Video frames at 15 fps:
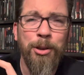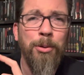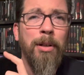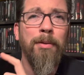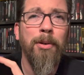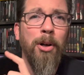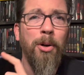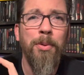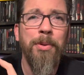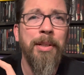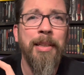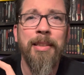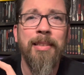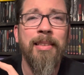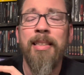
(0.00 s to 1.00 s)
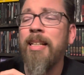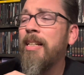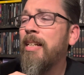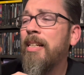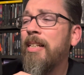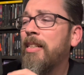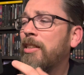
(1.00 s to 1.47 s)
Whoever owned this
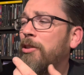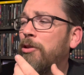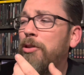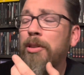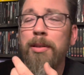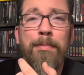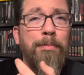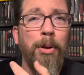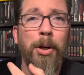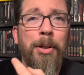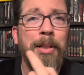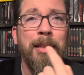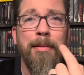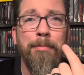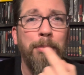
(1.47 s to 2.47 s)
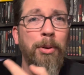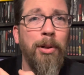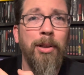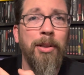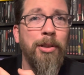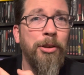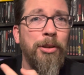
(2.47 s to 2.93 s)
just bought it, put
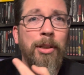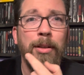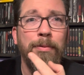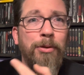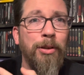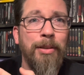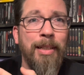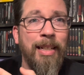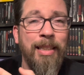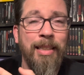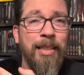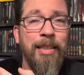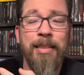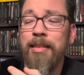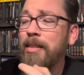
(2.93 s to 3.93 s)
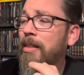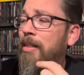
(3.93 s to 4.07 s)
it on the shelf just like this.